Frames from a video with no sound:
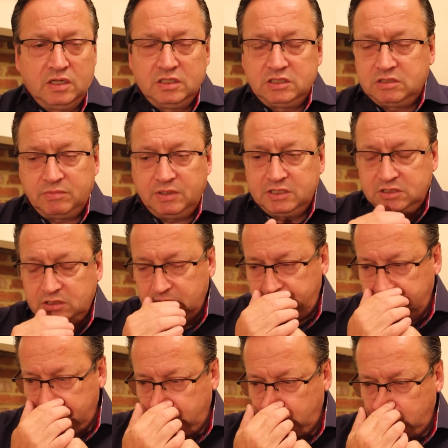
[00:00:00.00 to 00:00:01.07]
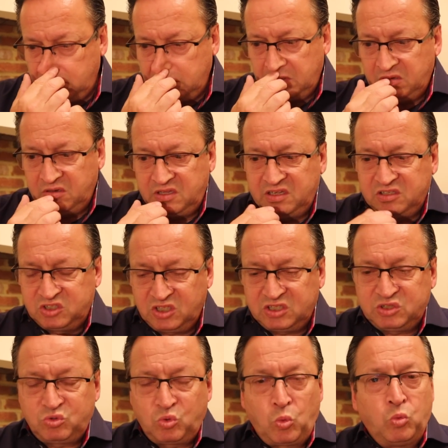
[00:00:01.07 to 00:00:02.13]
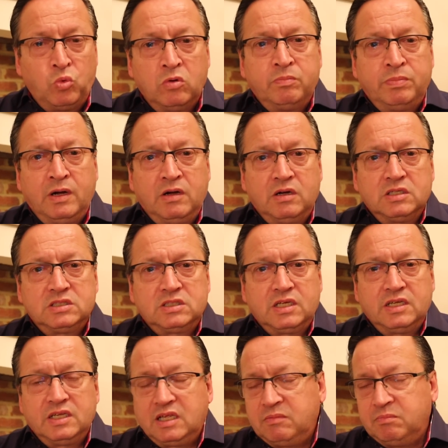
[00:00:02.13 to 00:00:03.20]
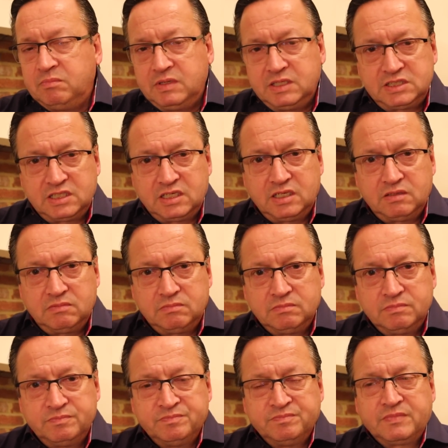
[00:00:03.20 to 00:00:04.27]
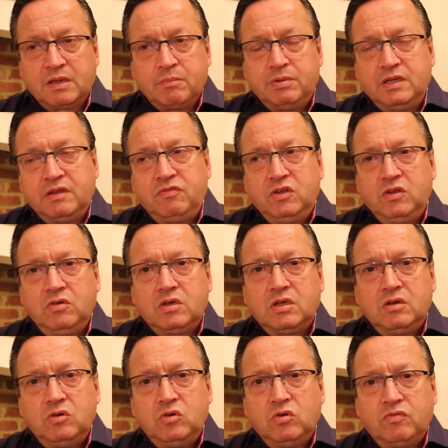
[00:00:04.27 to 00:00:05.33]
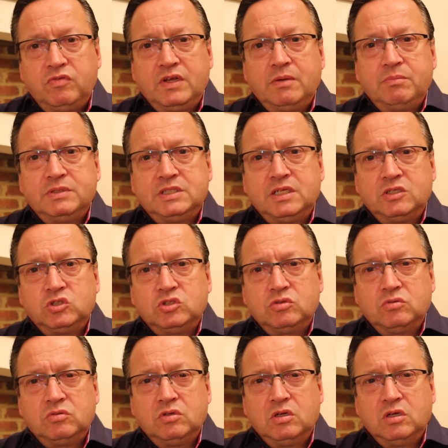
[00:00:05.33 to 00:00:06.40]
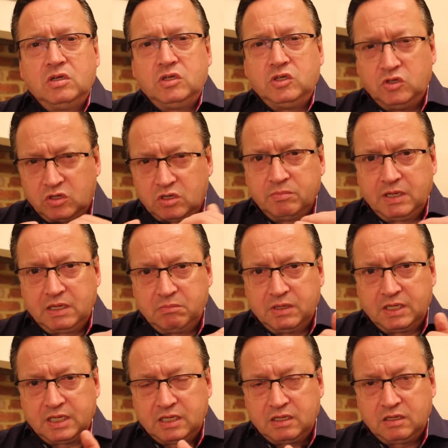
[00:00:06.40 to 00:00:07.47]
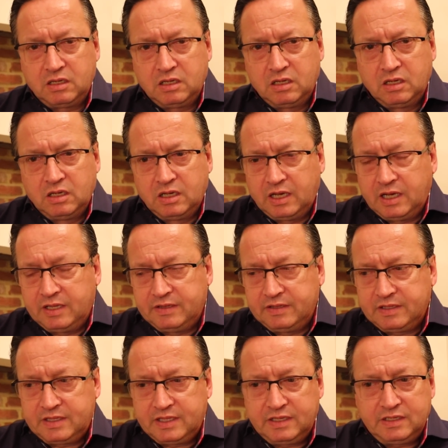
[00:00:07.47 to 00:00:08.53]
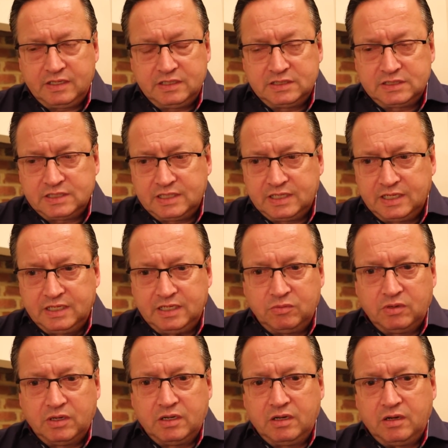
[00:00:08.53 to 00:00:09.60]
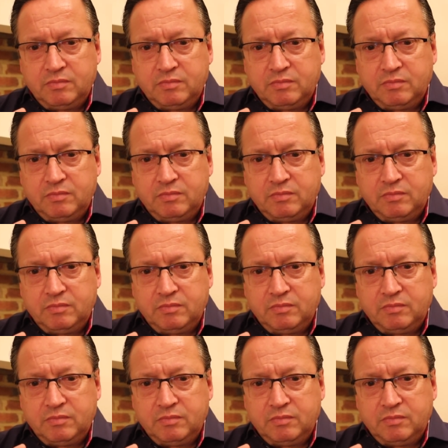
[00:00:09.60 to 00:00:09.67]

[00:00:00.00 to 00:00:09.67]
It's amazing that people, they just walk past and they miss it. But if you can look for that potential, you can make money. And that is anywhere.